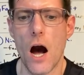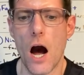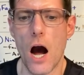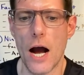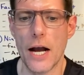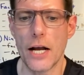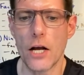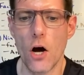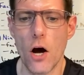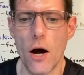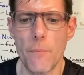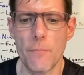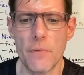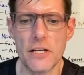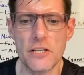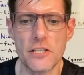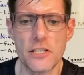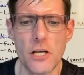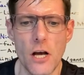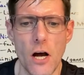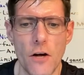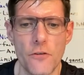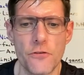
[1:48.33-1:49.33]
I caught
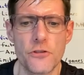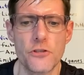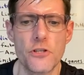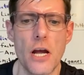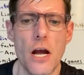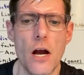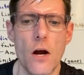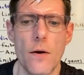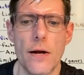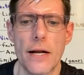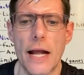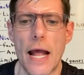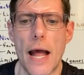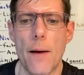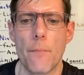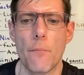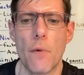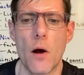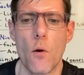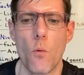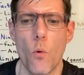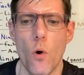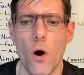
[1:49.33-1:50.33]
myself staring at
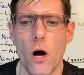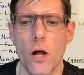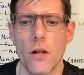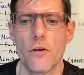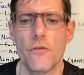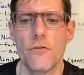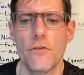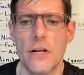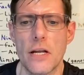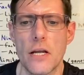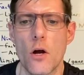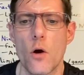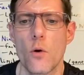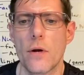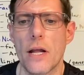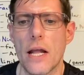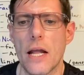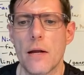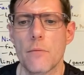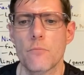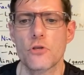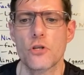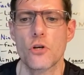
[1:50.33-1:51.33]
my wall of video
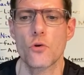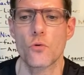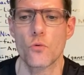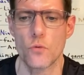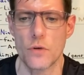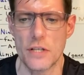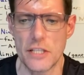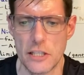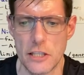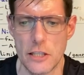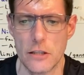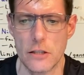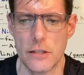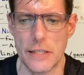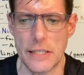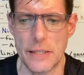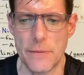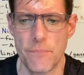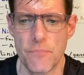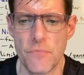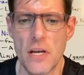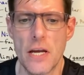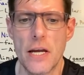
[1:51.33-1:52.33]
games
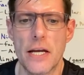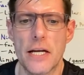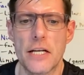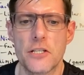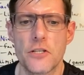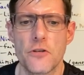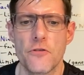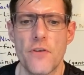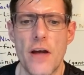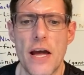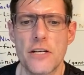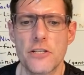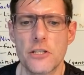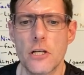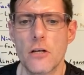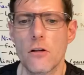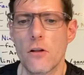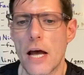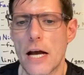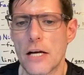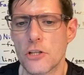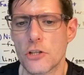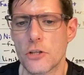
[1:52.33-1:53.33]
recently. It's a vast
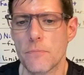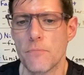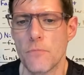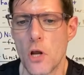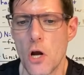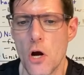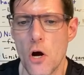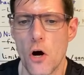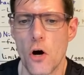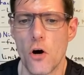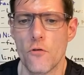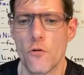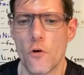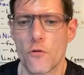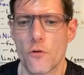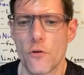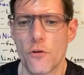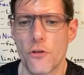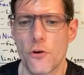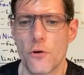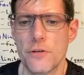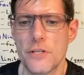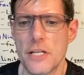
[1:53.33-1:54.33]
collection of over
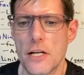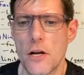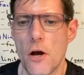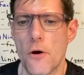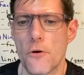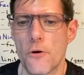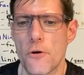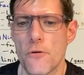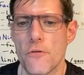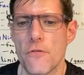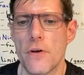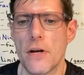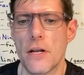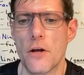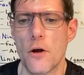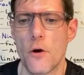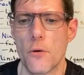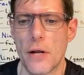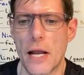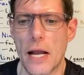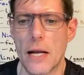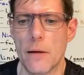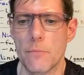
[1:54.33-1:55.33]
1,300
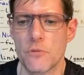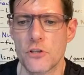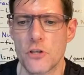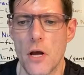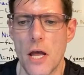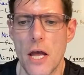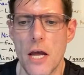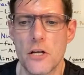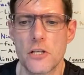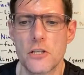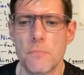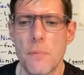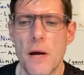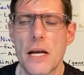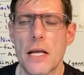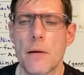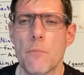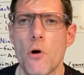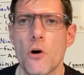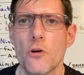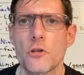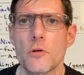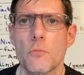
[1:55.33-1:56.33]
video games
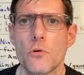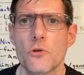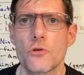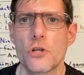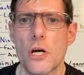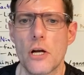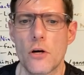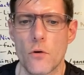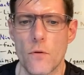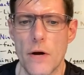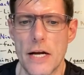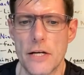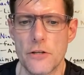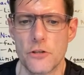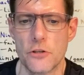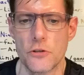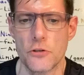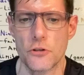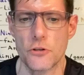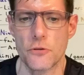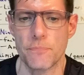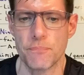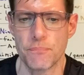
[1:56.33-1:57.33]
spanning multiple
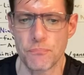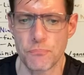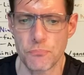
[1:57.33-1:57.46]
generations.